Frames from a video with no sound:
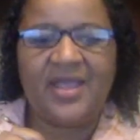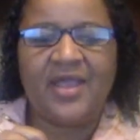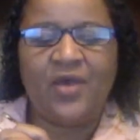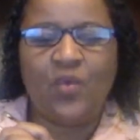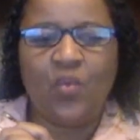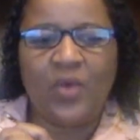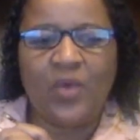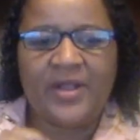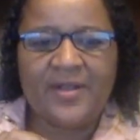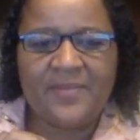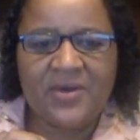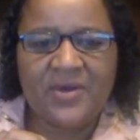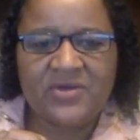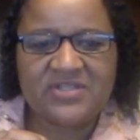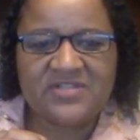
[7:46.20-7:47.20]
what
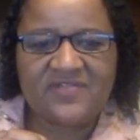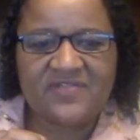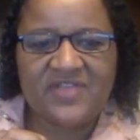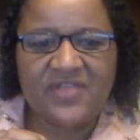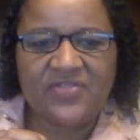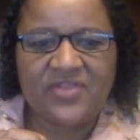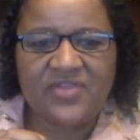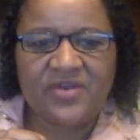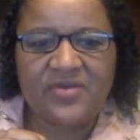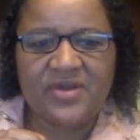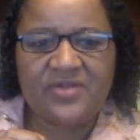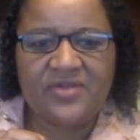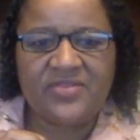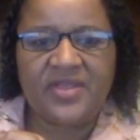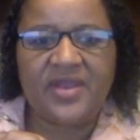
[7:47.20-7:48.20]
components of that theory
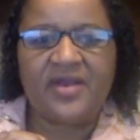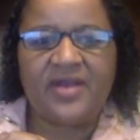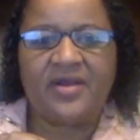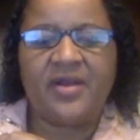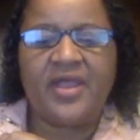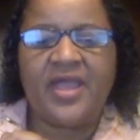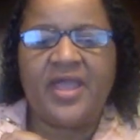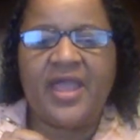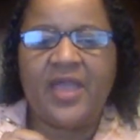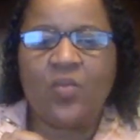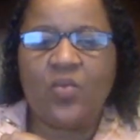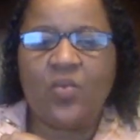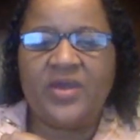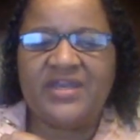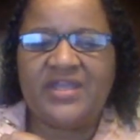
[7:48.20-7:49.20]
are there and
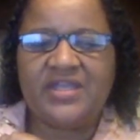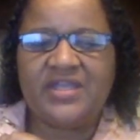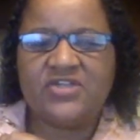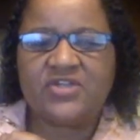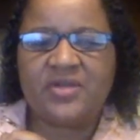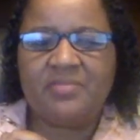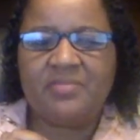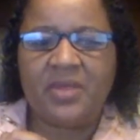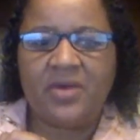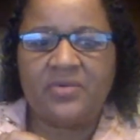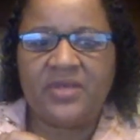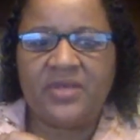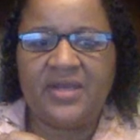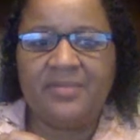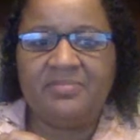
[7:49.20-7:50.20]
what each
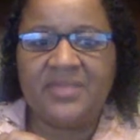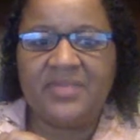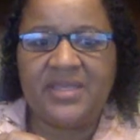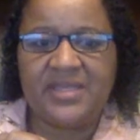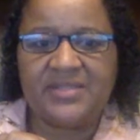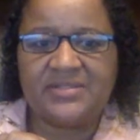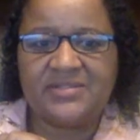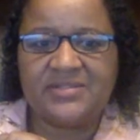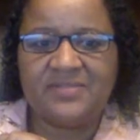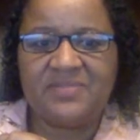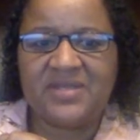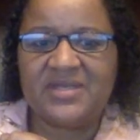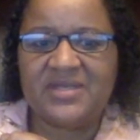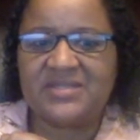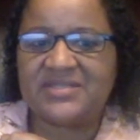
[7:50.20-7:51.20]
component means.
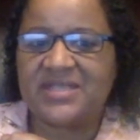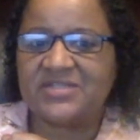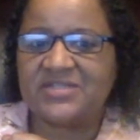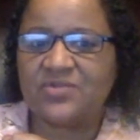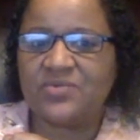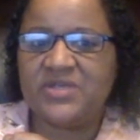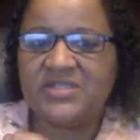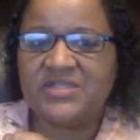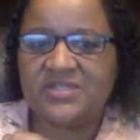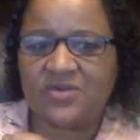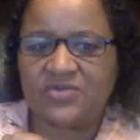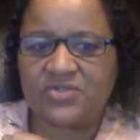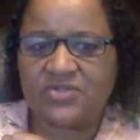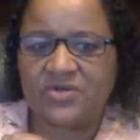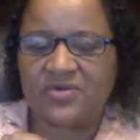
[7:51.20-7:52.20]
Because as a
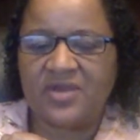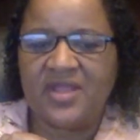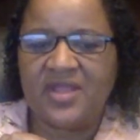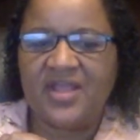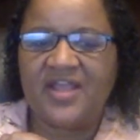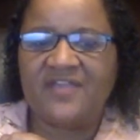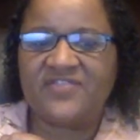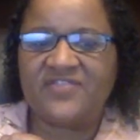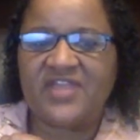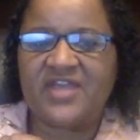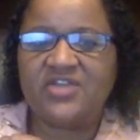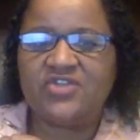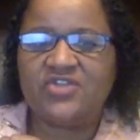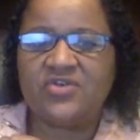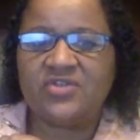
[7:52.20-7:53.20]
researcher, if that
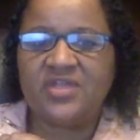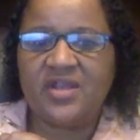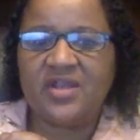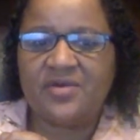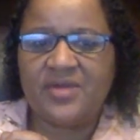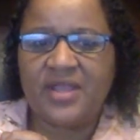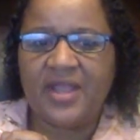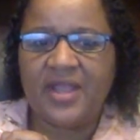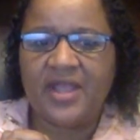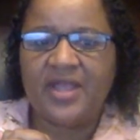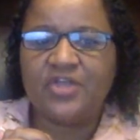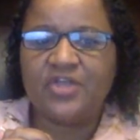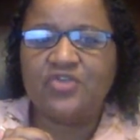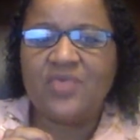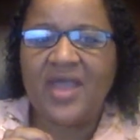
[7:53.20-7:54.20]
is your theory,
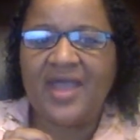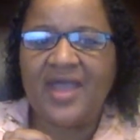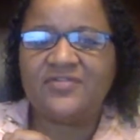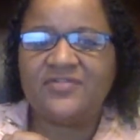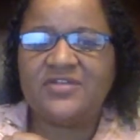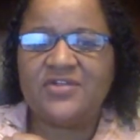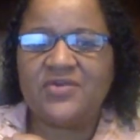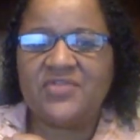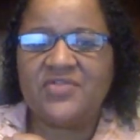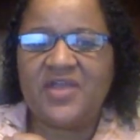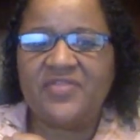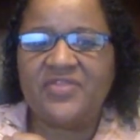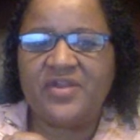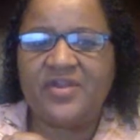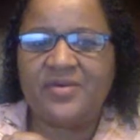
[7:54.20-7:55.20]
you have to know
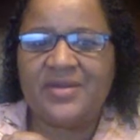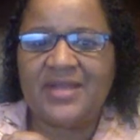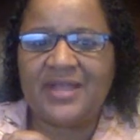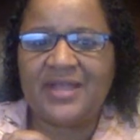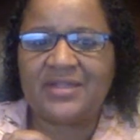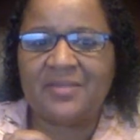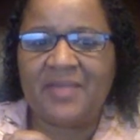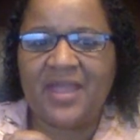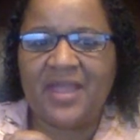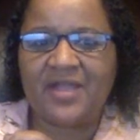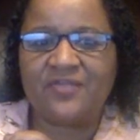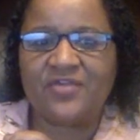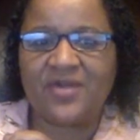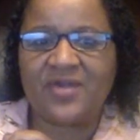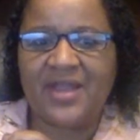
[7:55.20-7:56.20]
that theory like the back of
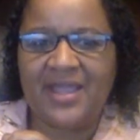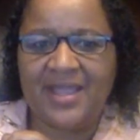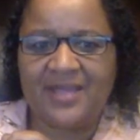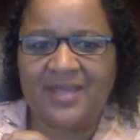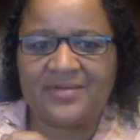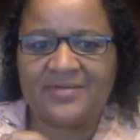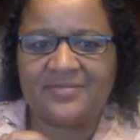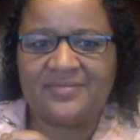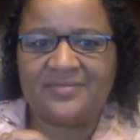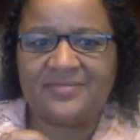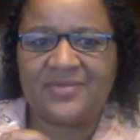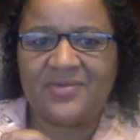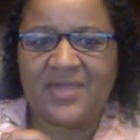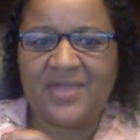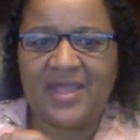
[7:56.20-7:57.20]
your hand.
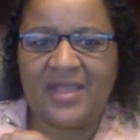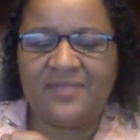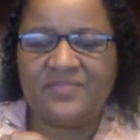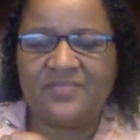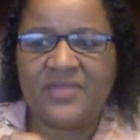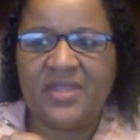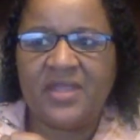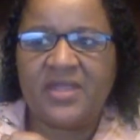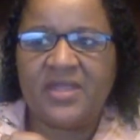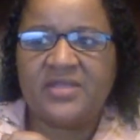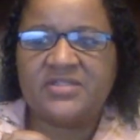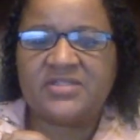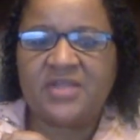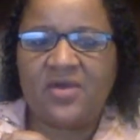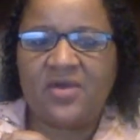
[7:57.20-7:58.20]
Okay.
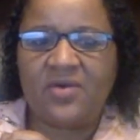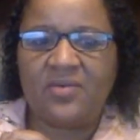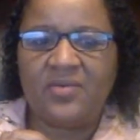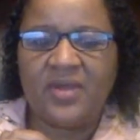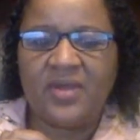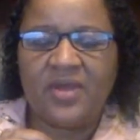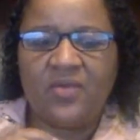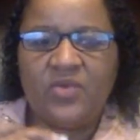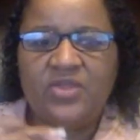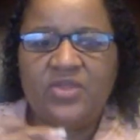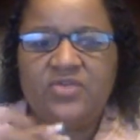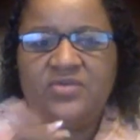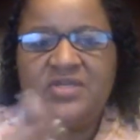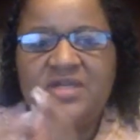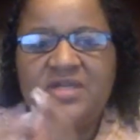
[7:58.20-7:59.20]
So when
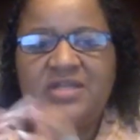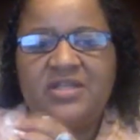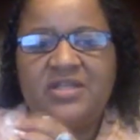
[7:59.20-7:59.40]
you look at the